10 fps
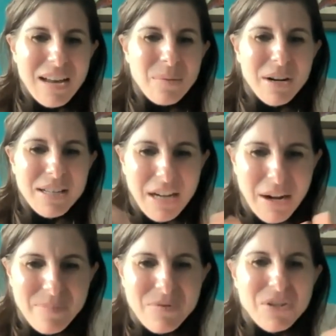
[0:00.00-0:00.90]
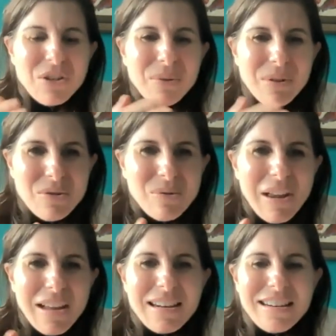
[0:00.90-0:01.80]
And what has come to you as you
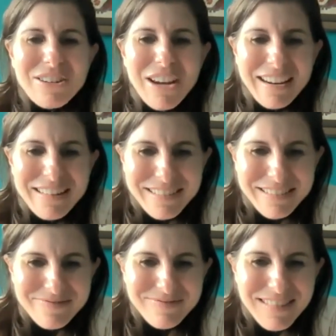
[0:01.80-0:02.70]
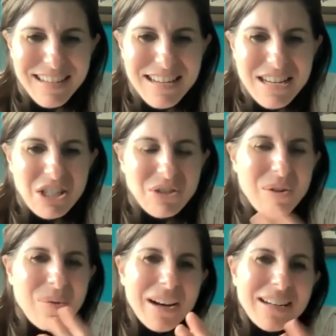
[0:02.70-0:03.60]
light each candle? So
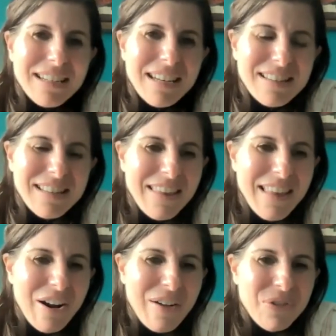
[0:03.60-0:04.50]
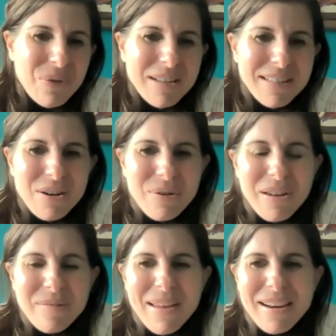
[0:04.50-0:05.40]
I wanted to send that off to us. I know
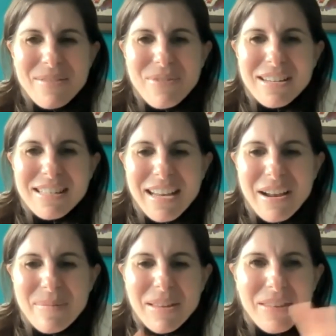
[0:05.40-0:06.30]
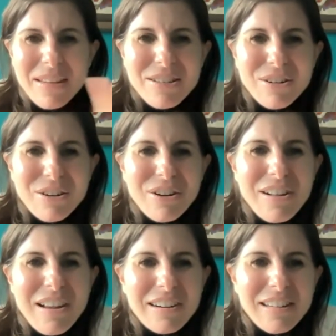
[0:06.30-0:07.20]
that many of us in this
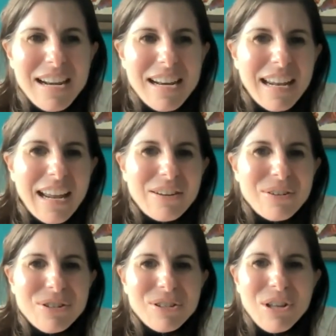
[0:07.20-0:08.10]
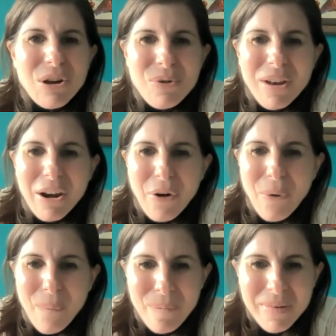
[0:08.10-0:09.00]
circle are lighting candles alone at
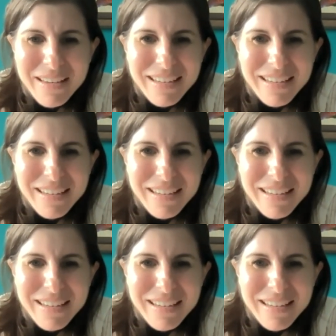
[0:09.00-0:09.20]
home.